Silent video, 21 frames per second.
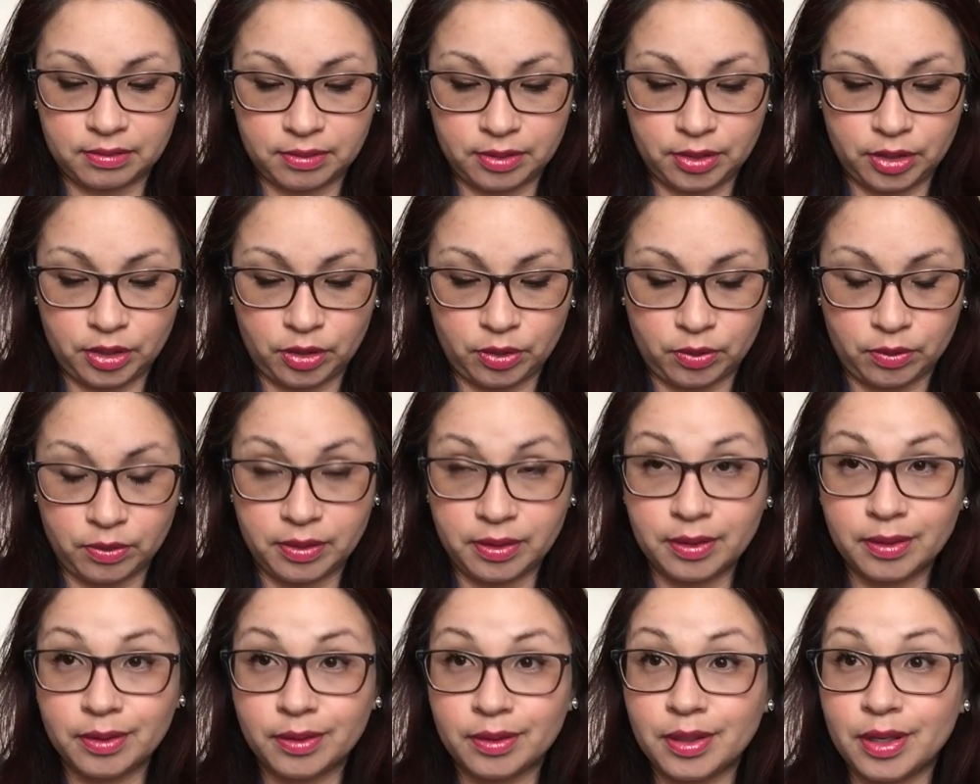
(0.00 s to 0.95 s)
you know,
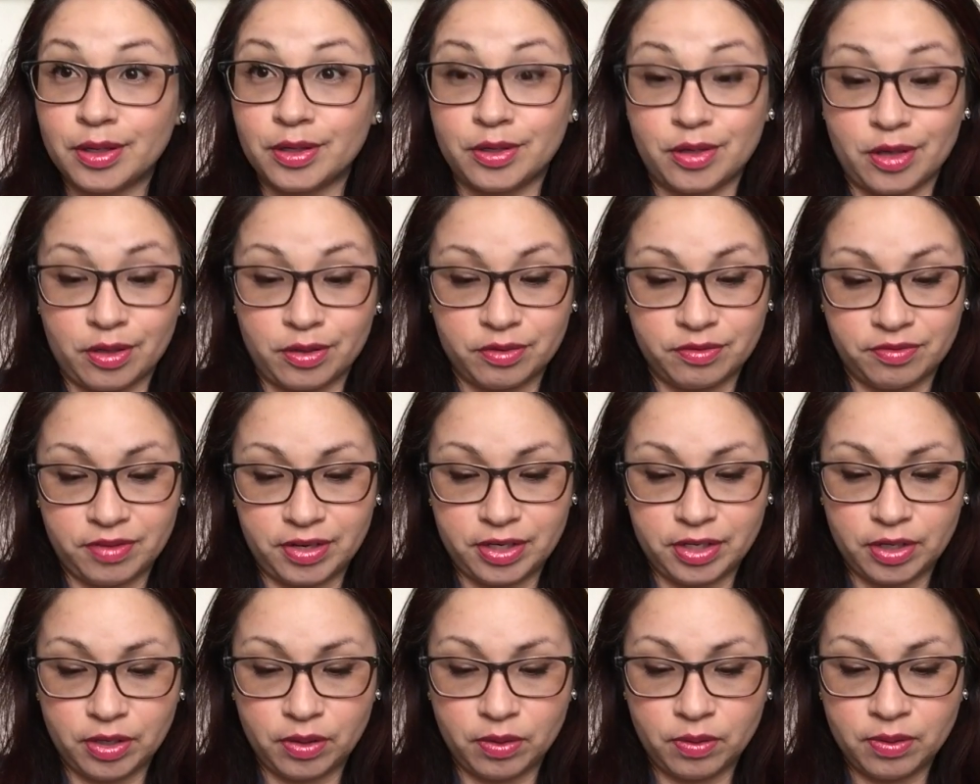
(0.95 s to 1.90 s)
in another
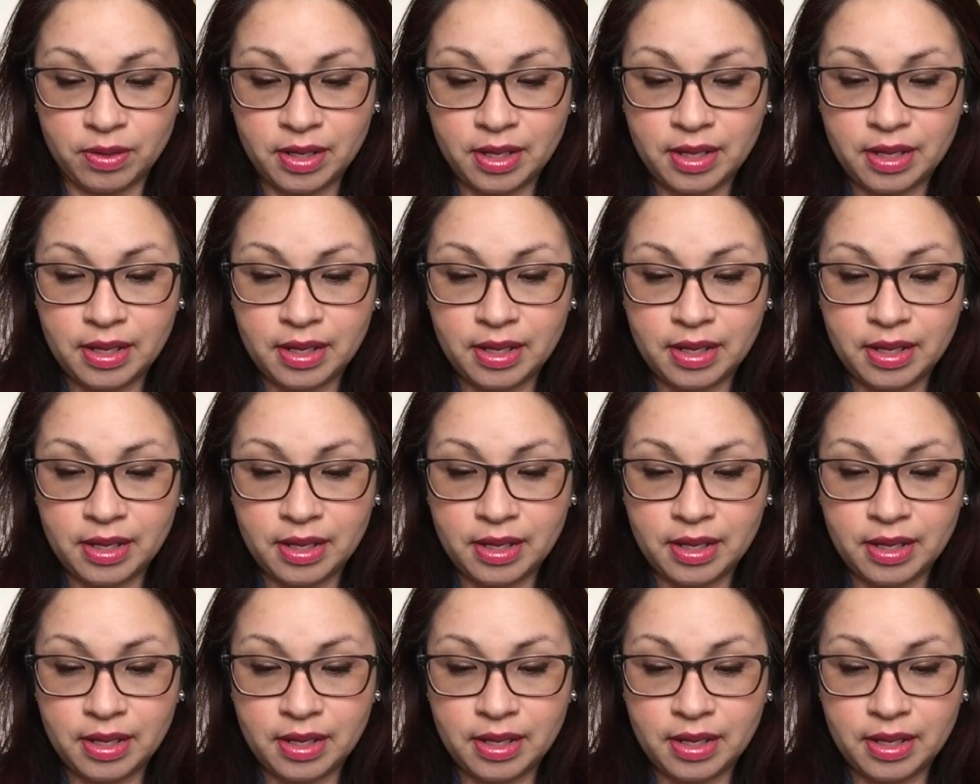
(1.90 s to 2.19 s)
video.